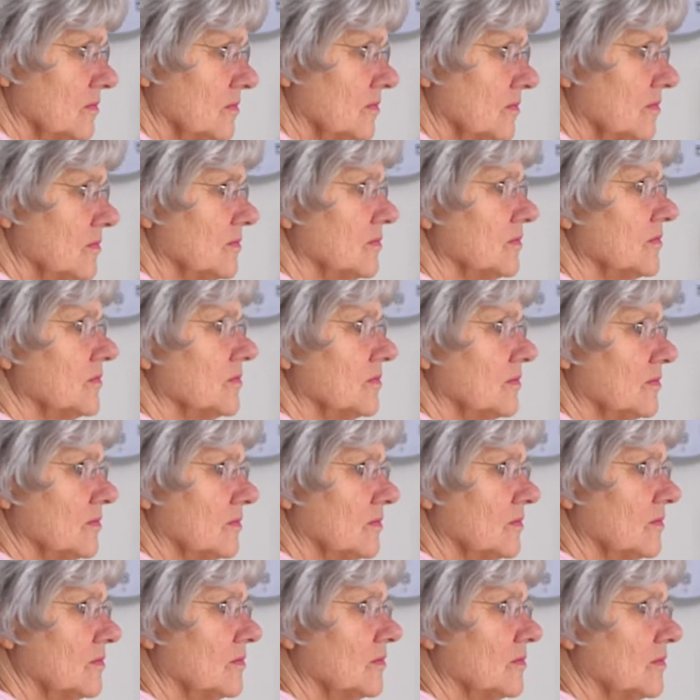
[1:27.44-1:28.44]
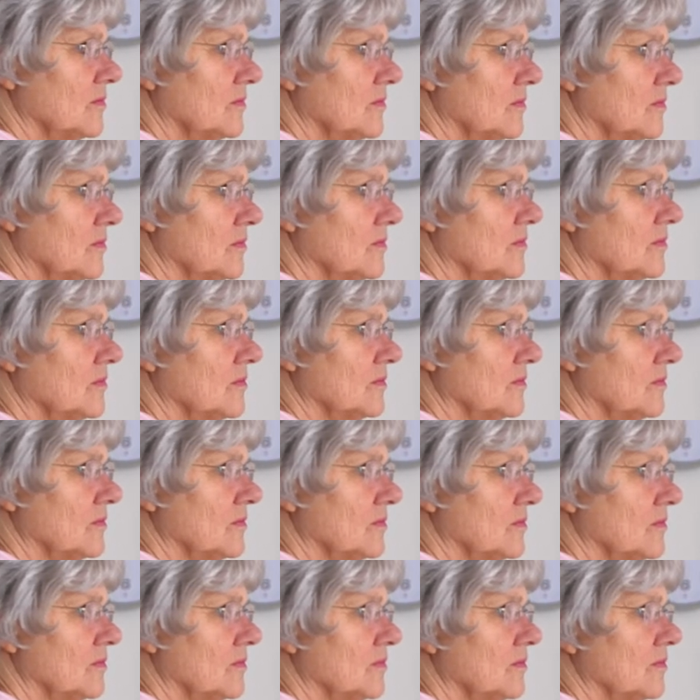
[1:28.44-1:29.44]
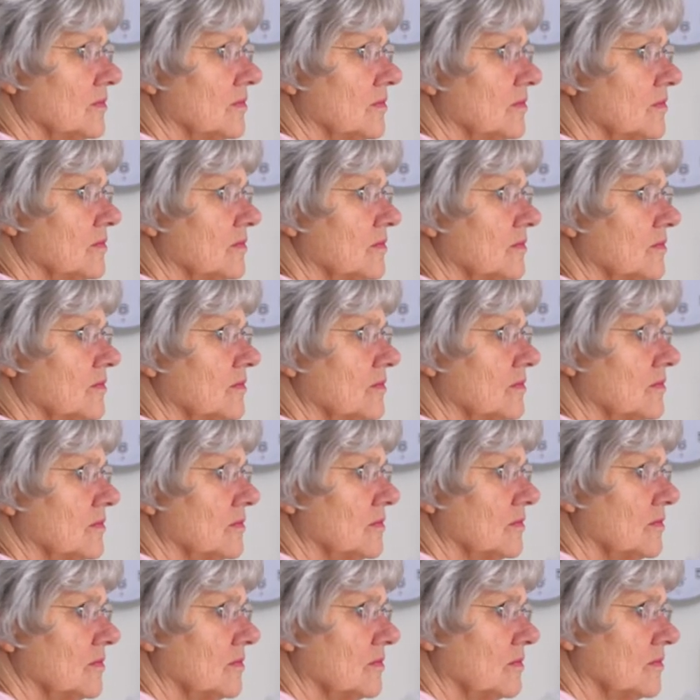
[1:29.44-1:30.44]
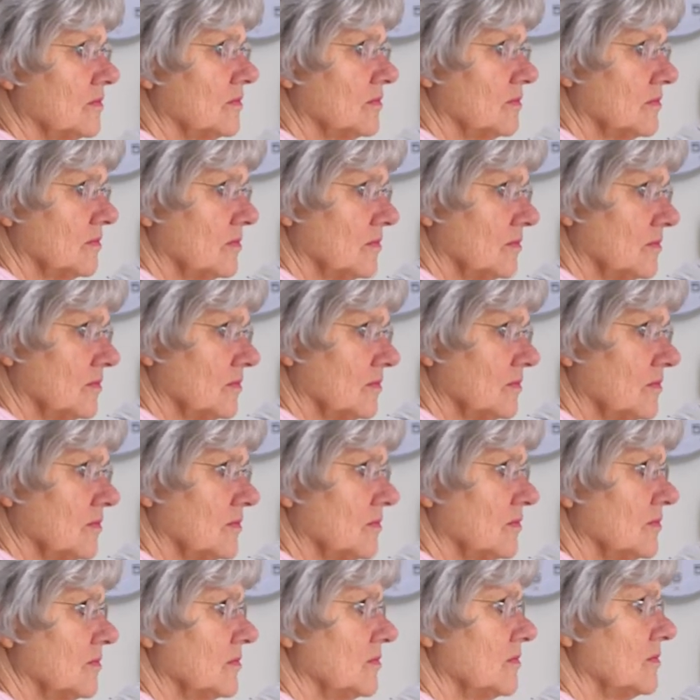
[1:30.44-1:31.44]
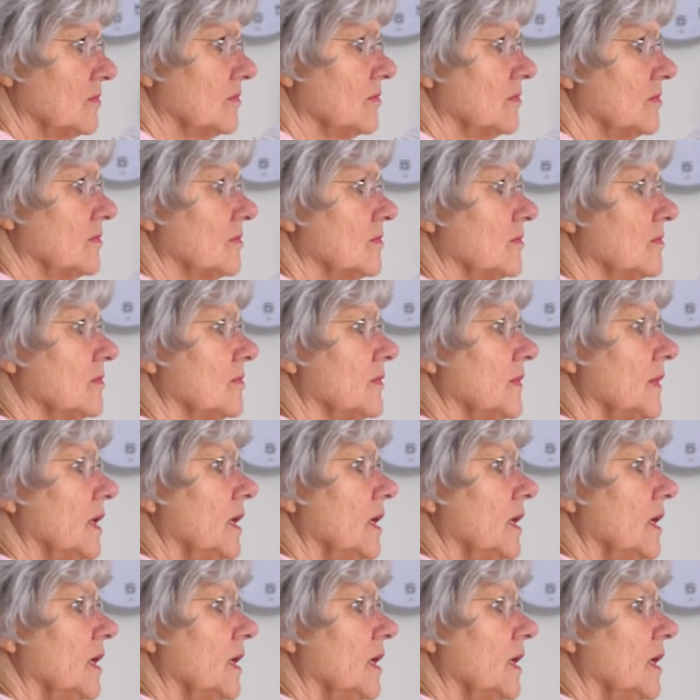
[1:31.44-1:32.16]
The person shown says nothing.